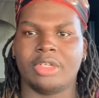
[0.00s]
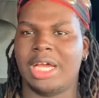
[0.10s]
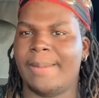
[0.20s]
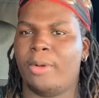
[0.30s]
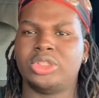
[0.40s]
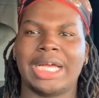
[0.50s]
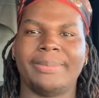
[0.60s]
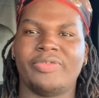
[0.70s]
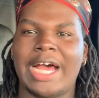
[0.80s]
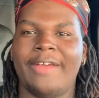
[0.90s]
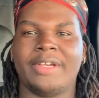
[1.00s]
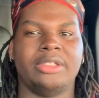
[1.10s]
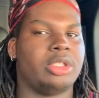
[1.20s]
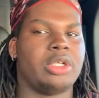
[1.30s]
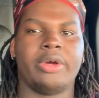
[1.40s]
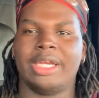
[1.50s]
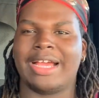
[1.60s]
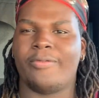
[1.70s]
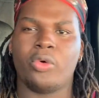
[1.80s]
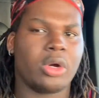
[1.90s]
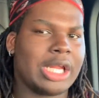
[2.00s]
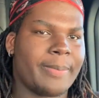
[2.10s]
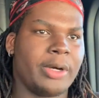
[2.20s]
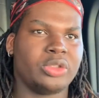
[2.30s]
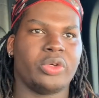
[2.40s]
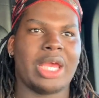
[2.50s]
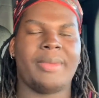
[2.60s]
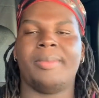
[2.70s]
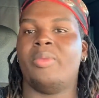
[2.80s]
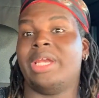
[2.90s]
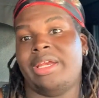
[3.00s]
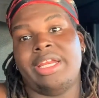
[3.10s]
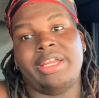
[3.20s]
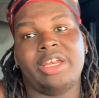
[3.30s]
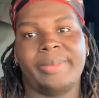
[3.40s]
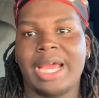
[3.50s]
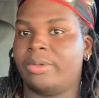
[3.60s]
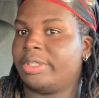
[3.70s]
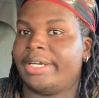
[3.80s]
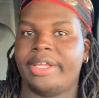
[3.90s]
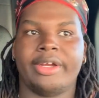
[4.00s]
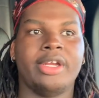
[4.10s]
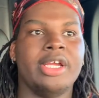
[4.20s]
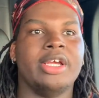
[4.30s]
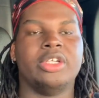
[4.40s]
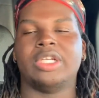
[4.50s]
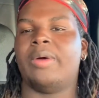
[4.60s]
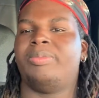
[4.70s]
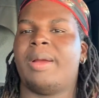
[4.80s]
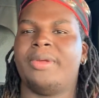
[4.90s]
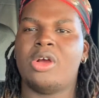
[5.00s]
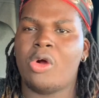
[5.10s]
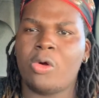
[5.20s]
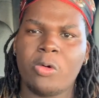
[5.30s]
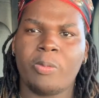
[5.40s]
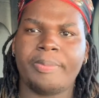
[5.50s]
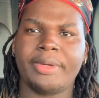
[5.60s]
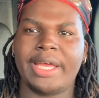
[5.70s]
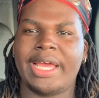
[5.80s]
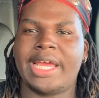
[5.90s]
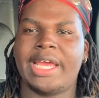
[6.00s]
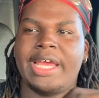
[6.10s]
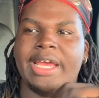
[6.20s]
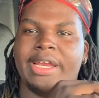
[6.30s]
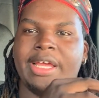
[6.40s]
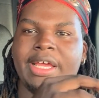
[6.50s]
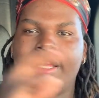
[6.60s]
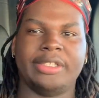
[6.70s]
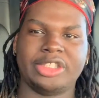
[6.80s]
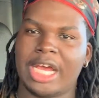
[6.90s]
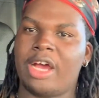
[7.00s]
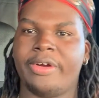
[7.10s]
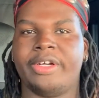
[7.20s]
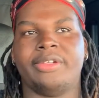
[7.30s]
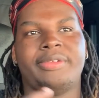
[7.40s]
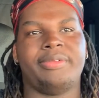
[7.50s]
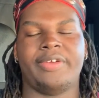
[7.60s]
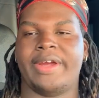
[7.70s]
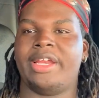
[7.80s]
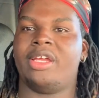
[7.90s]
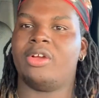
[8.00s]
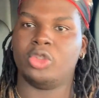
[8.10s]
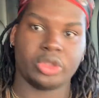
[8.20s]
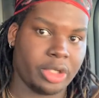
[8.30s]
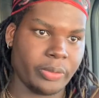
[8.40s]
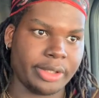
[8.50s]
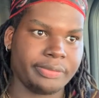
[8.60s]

Most times 5, because there's already like a 4 o'clock person who came in. But when they did need me, I was right there. So I would probably go home and shower, get ready, and go straight to work.